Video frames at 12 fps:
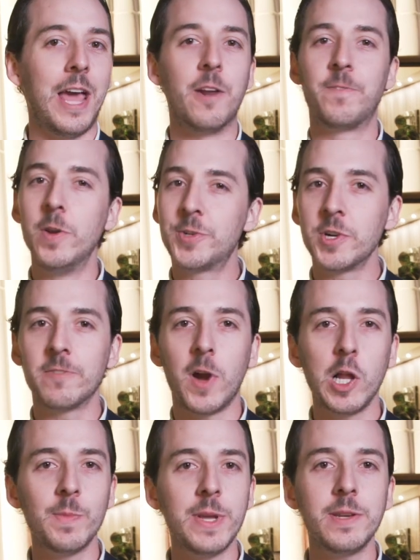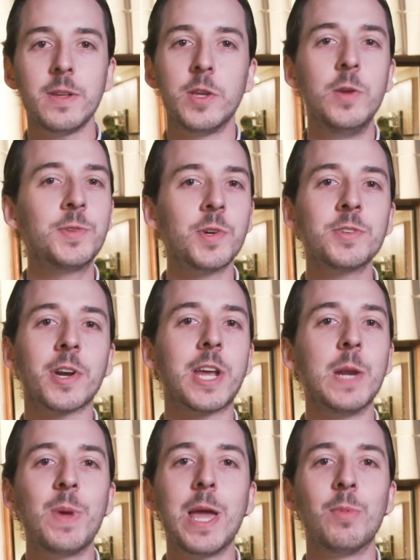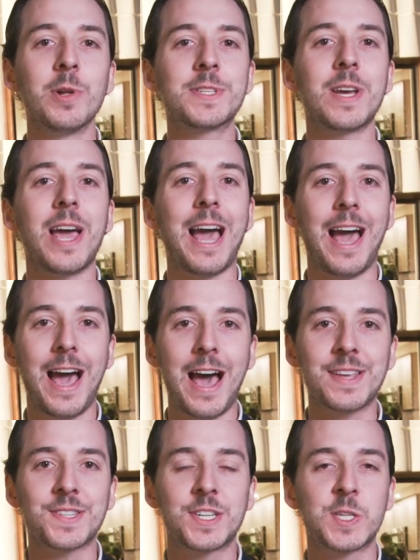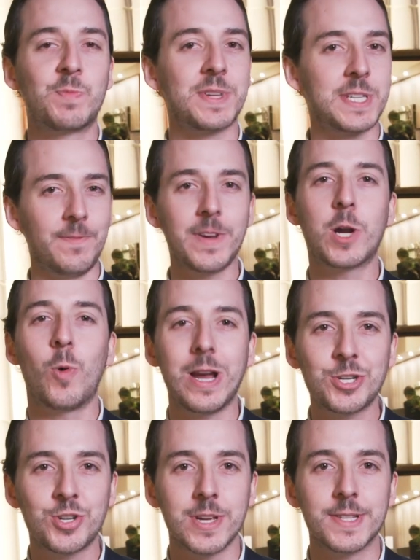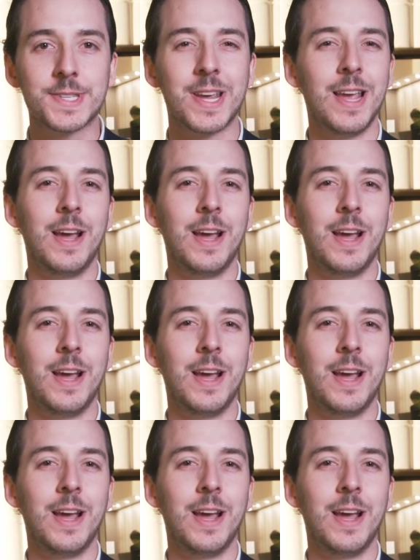In a future development, users are going to be able to ask specific questions